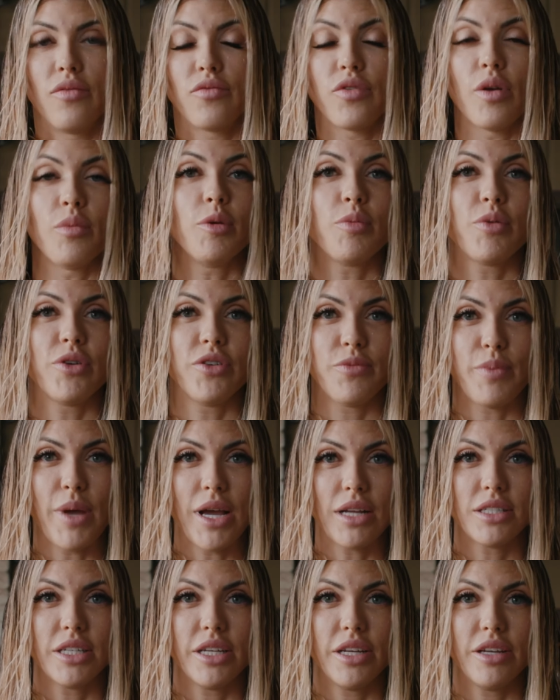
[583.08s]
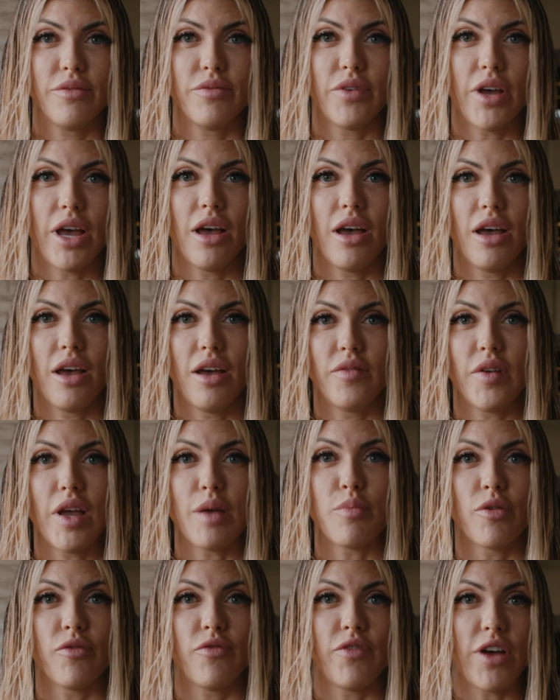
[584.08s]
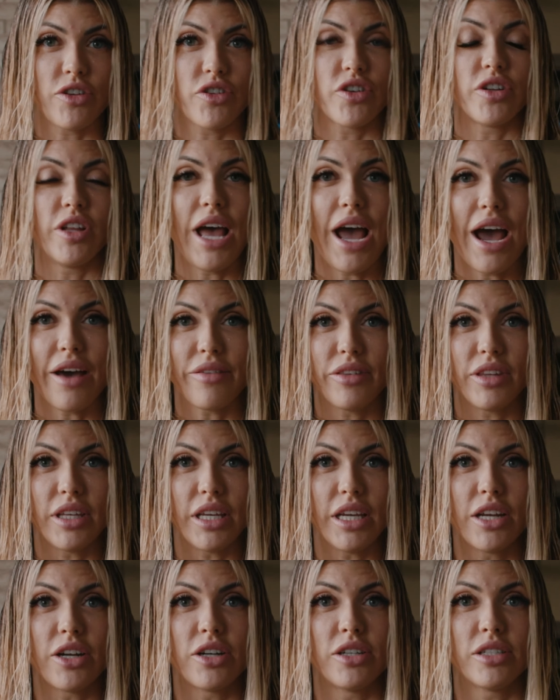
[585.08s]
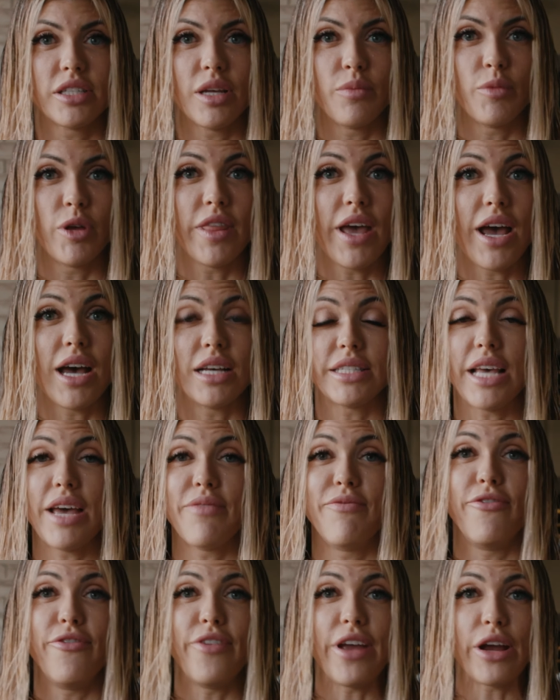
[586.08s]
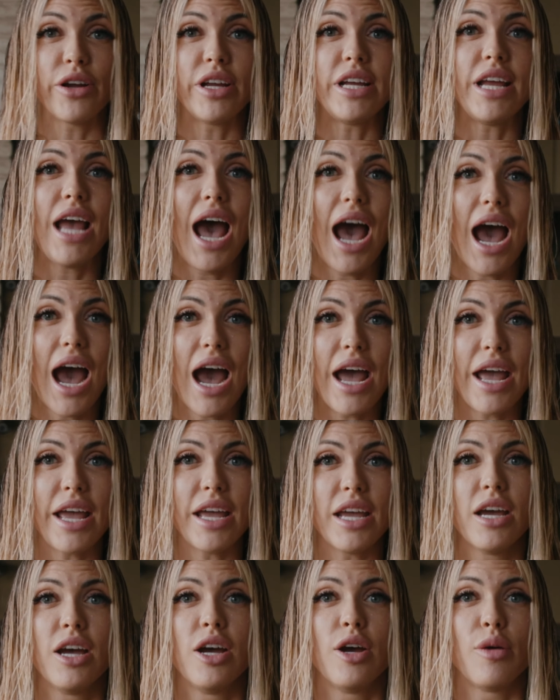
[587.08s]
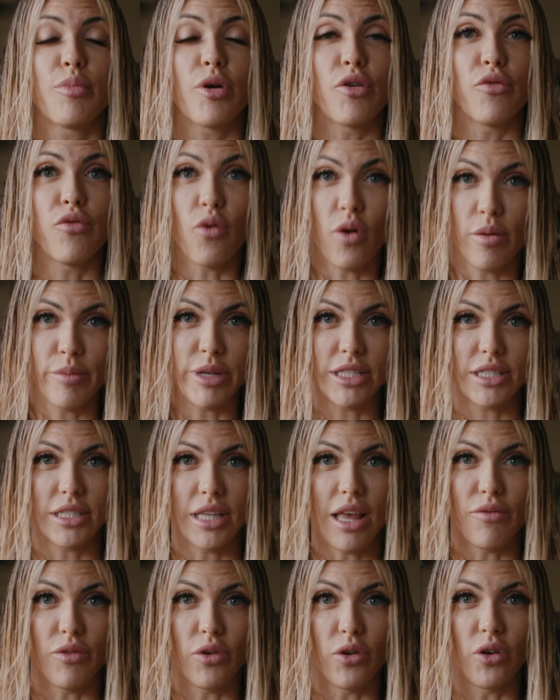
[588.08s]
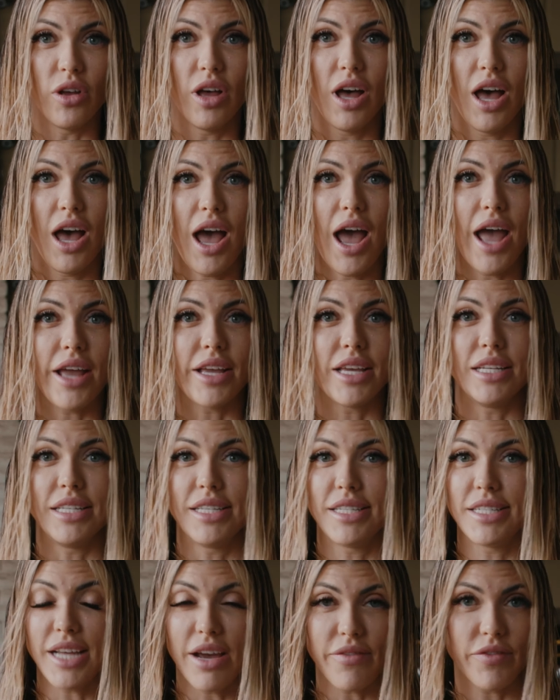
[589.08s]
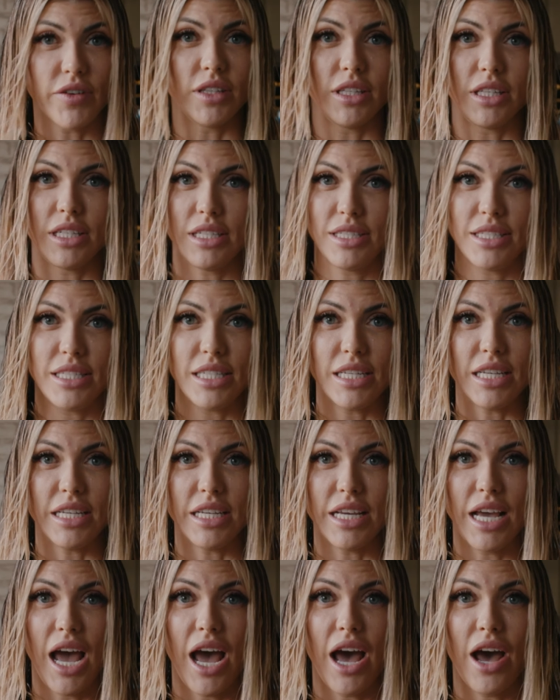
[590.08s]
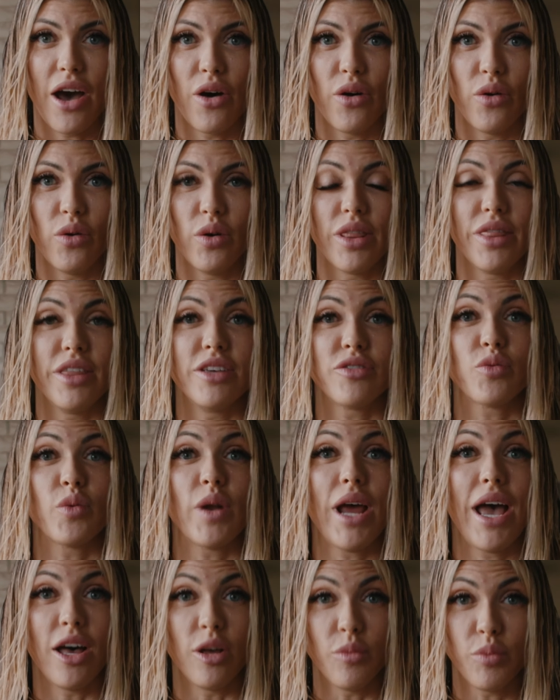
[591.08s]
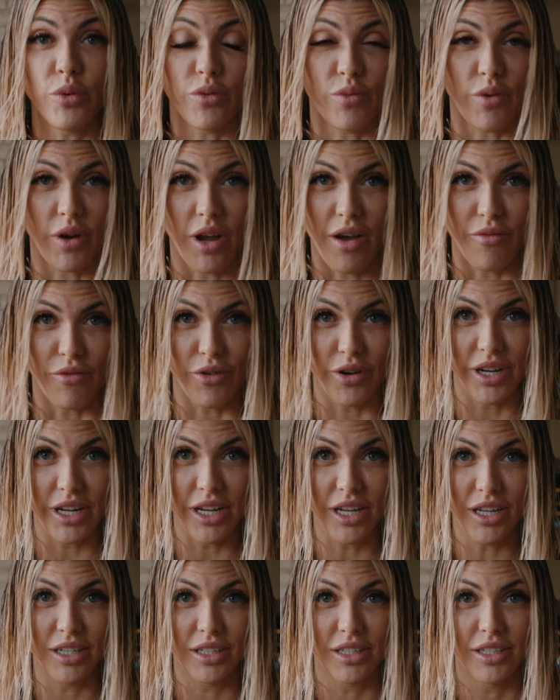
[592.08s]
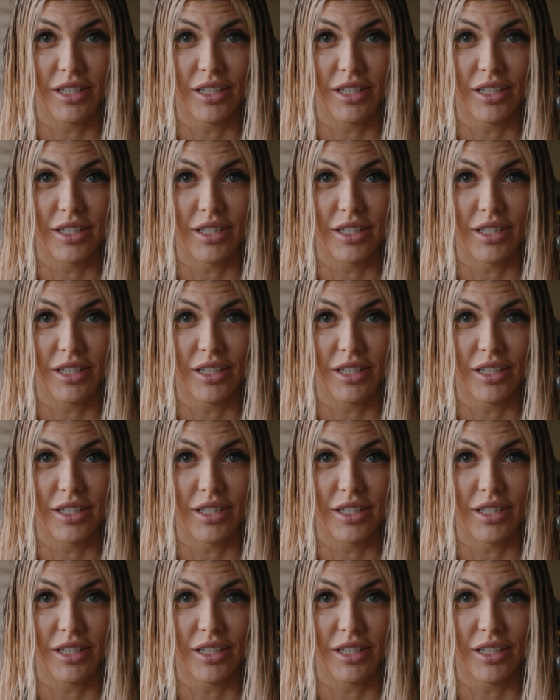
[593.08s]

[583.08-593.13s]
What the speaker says: From the perspective of a professional athlete or someone that has a very high performance level, I can definitely see how this would help with recovery.